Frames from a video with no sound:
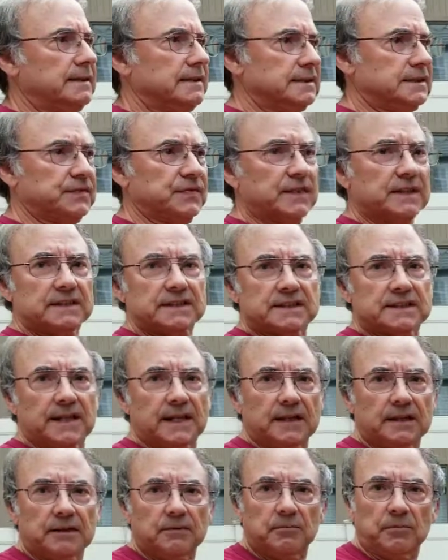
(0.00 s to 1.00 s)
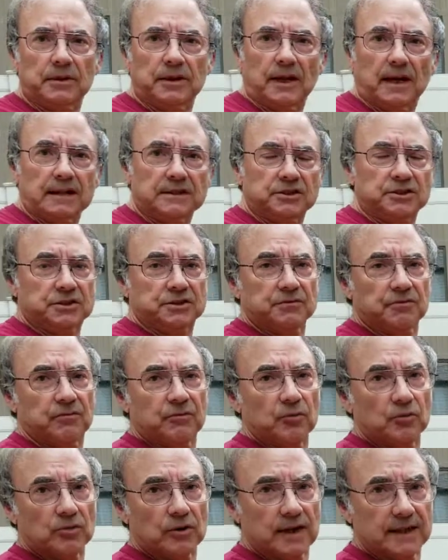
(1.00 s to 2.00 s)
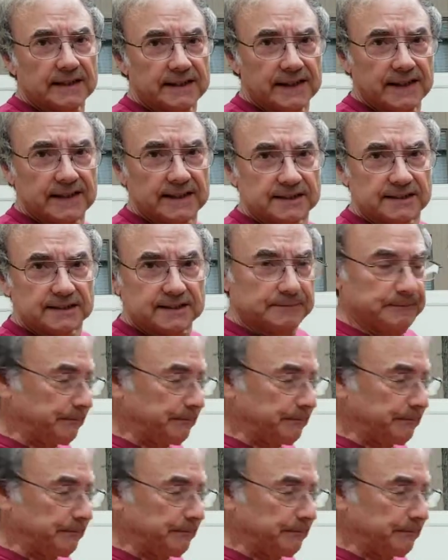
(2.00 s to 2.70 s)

asphyxiated with hydrogen fluoride gas.